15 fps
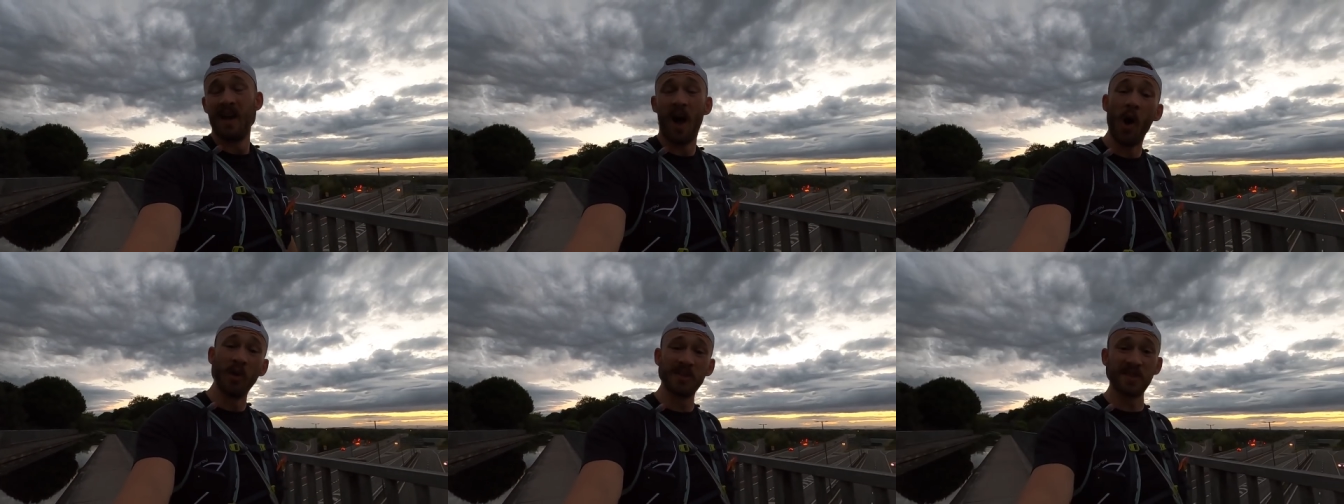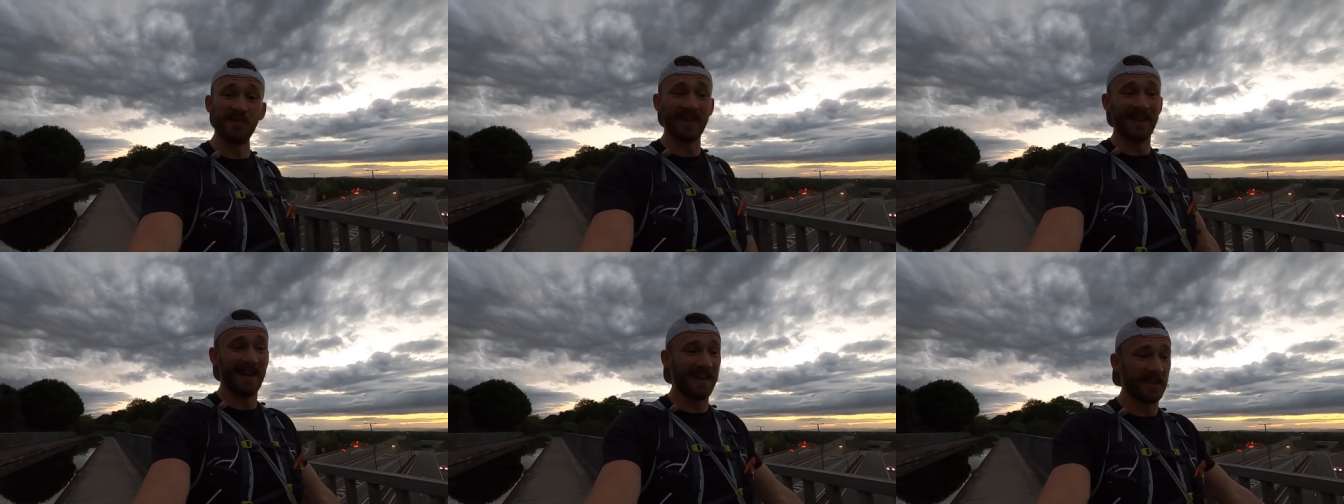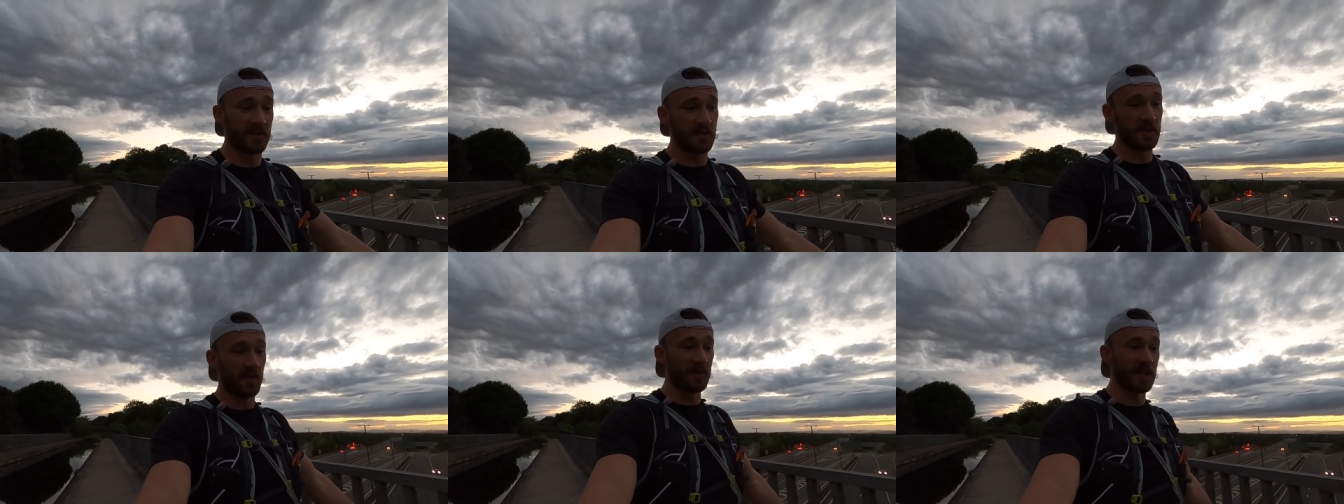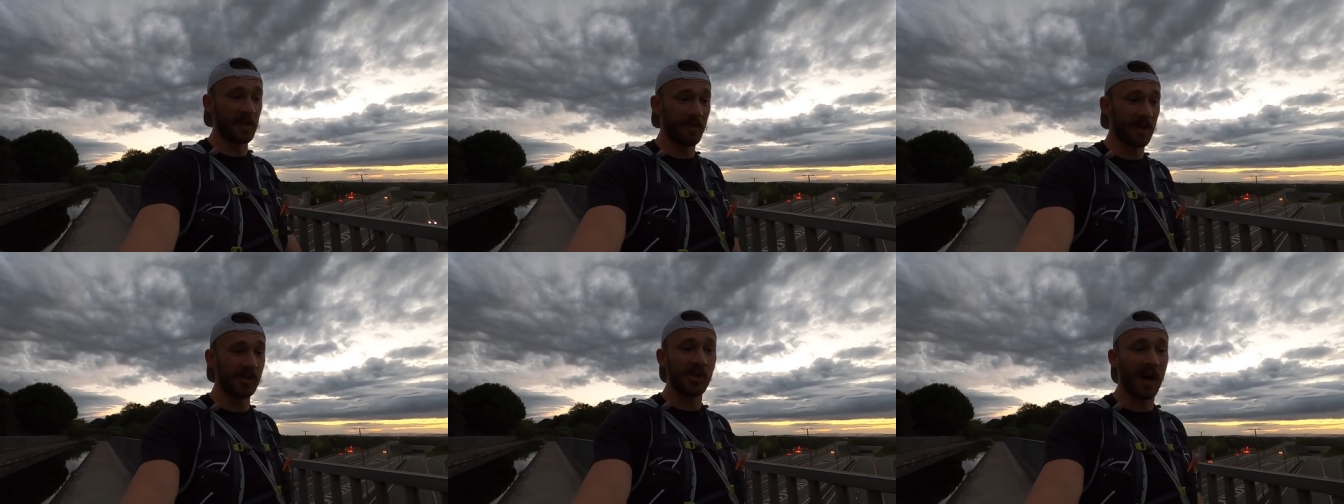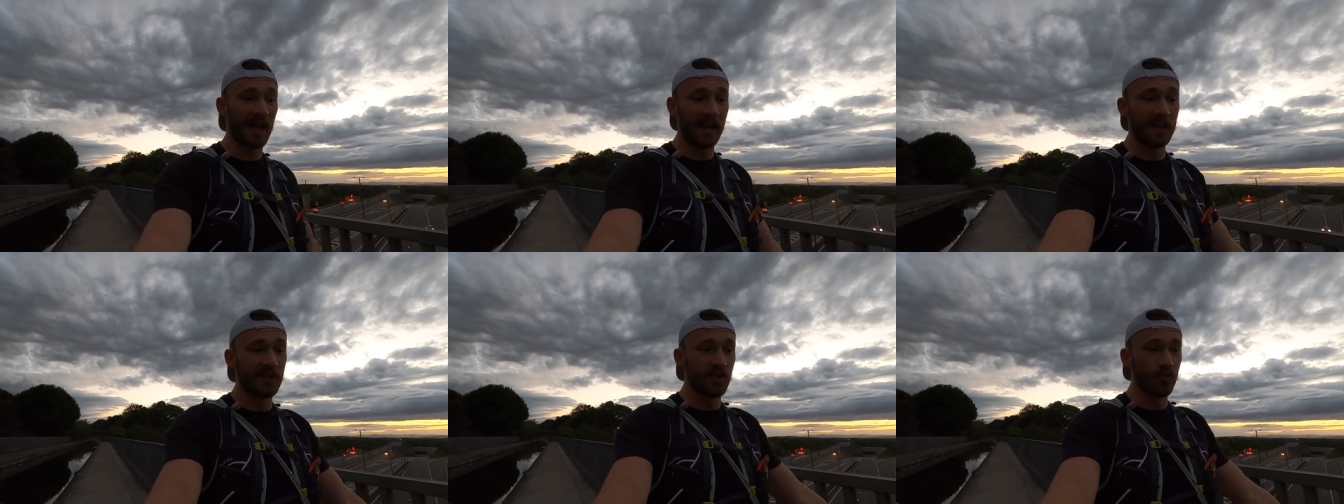Ultimately, this was always going to be a
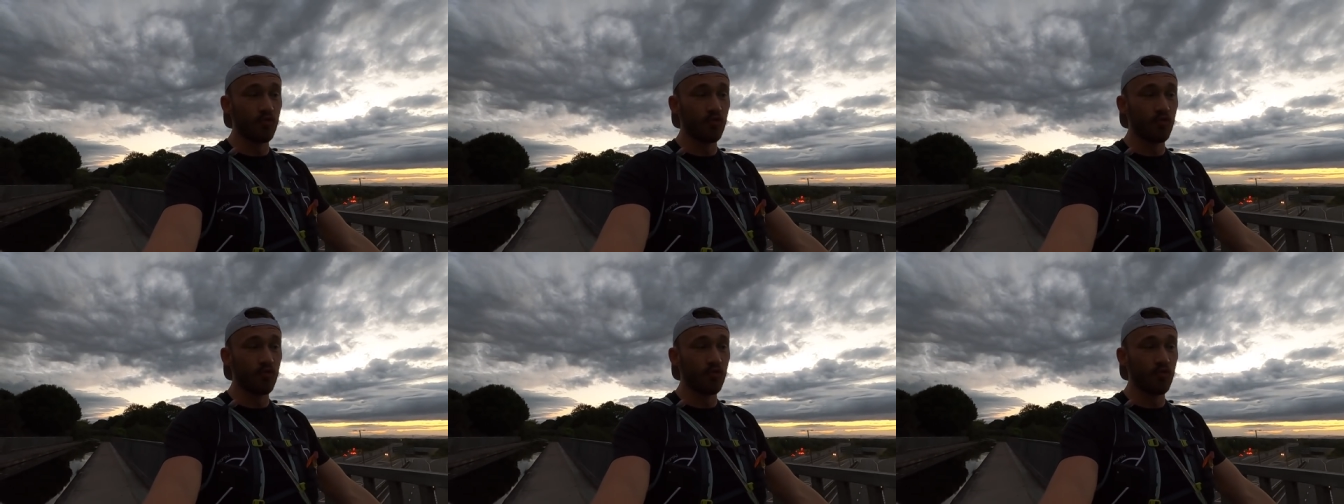challenge.